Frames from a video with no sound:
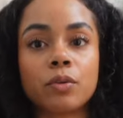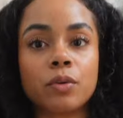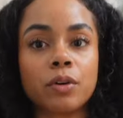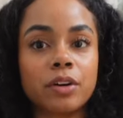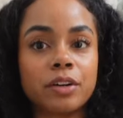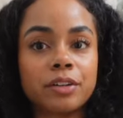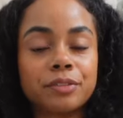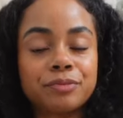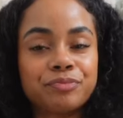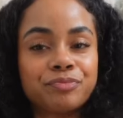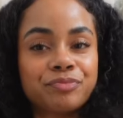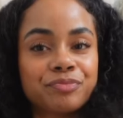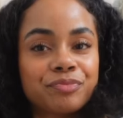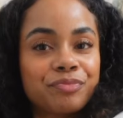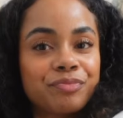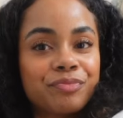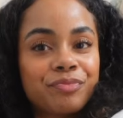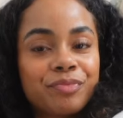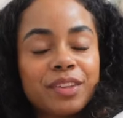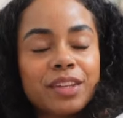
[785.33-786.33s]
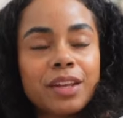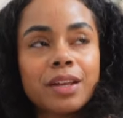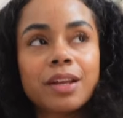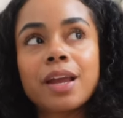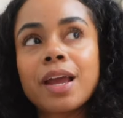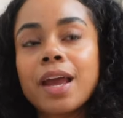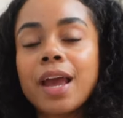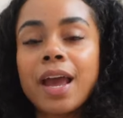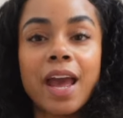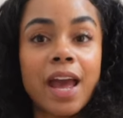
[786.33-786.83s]
or
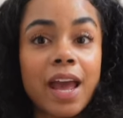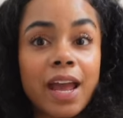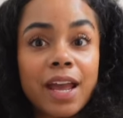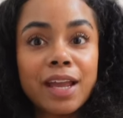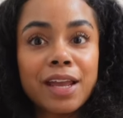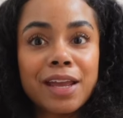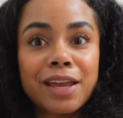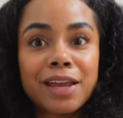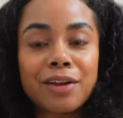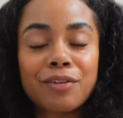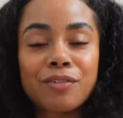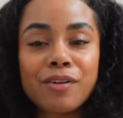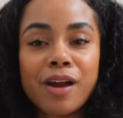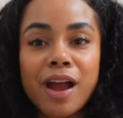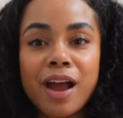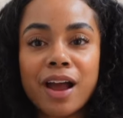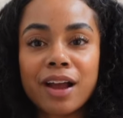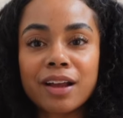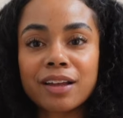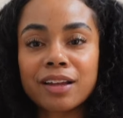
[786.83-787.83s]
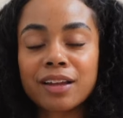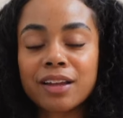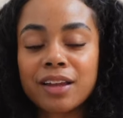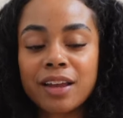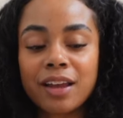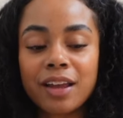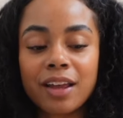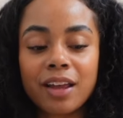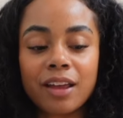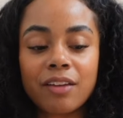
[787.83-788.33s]
hanging rack,
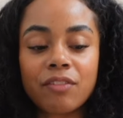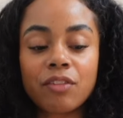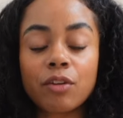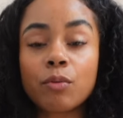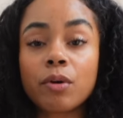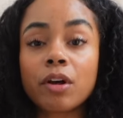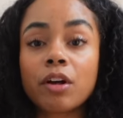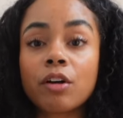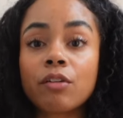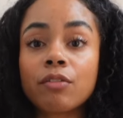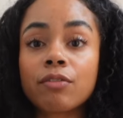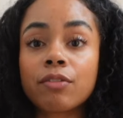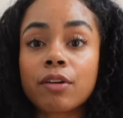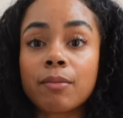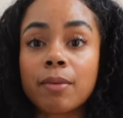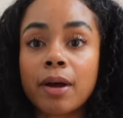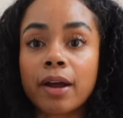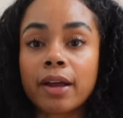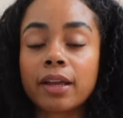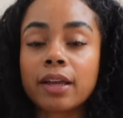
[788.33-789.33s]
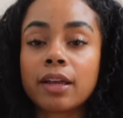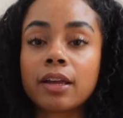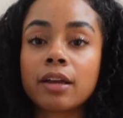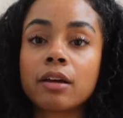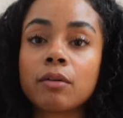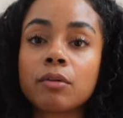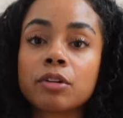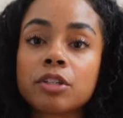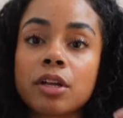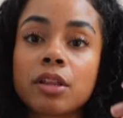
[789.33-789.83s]
if you will, from
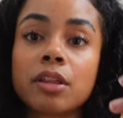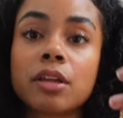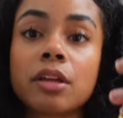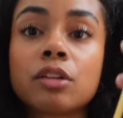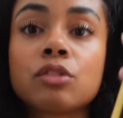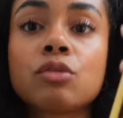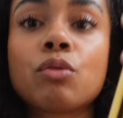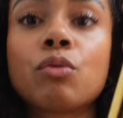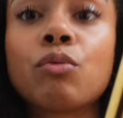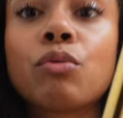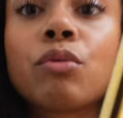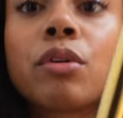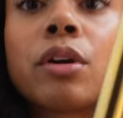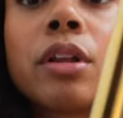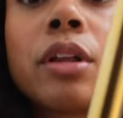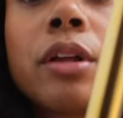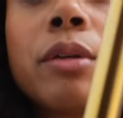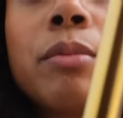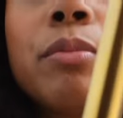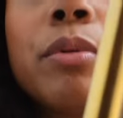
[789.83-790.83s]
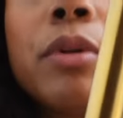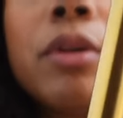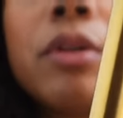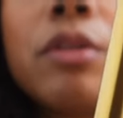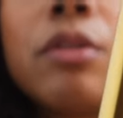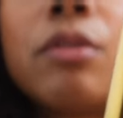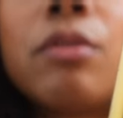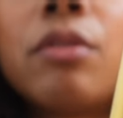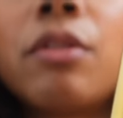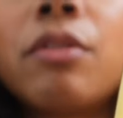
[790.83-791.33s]
IKEA, which I think is really
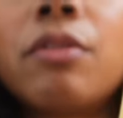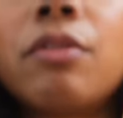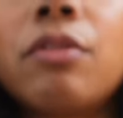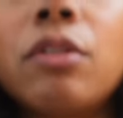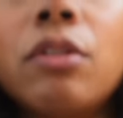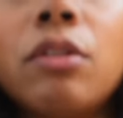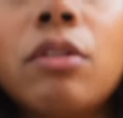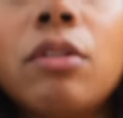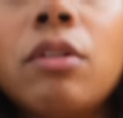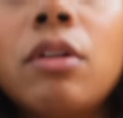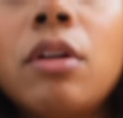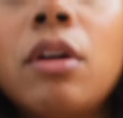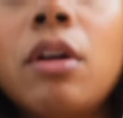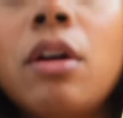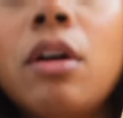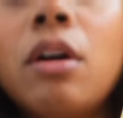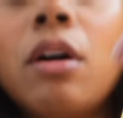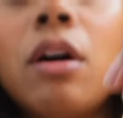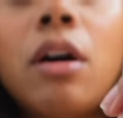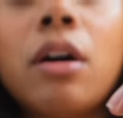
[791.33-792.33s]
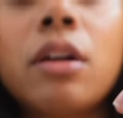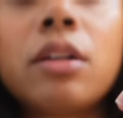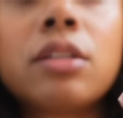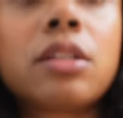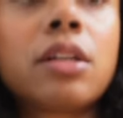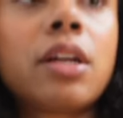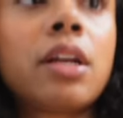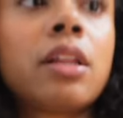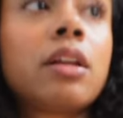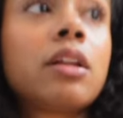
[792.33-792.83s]
beautiful.
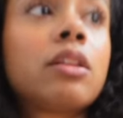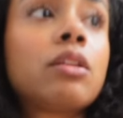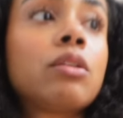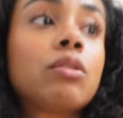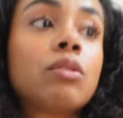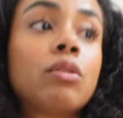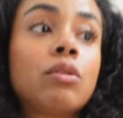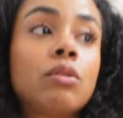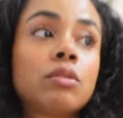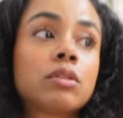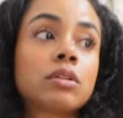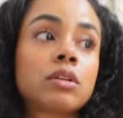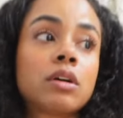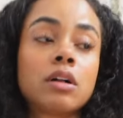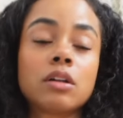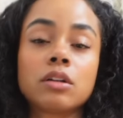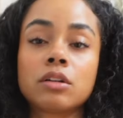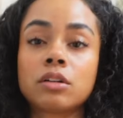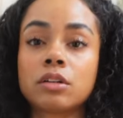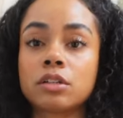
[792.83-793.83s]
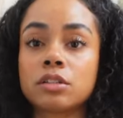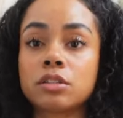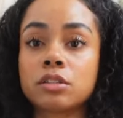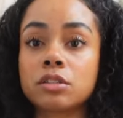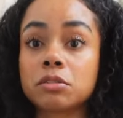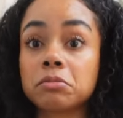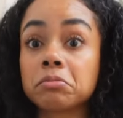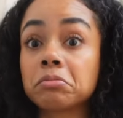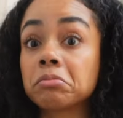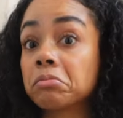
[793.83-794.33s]
Honestly, I think the gold color
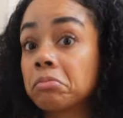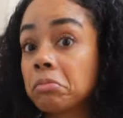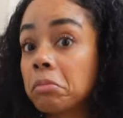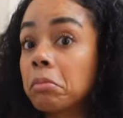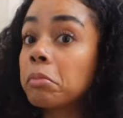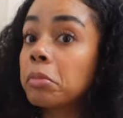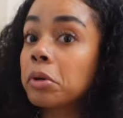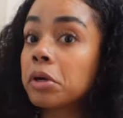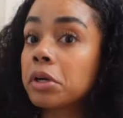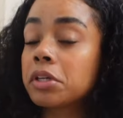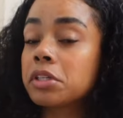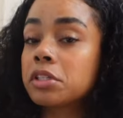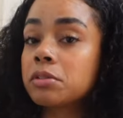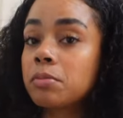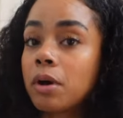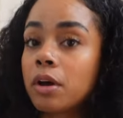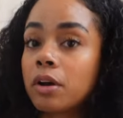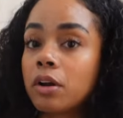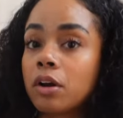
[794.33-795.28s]
is pretty spot